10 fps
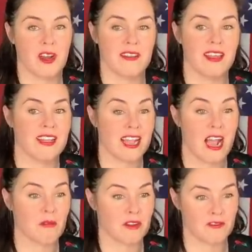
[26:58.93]
And then they
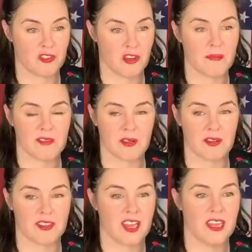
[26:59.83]
got rid of Trump. So
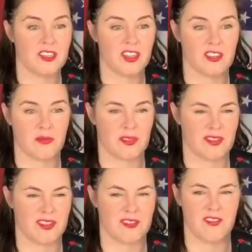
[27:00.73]
it, it just was
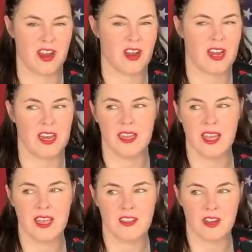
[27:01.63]
this very
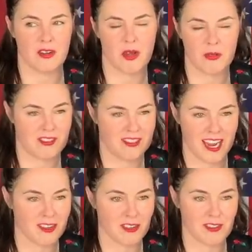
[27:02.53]
there are no
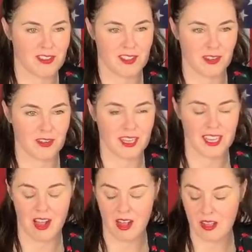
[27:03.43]
standards clearly
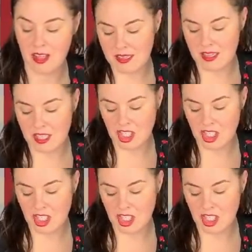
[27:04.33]
at all. The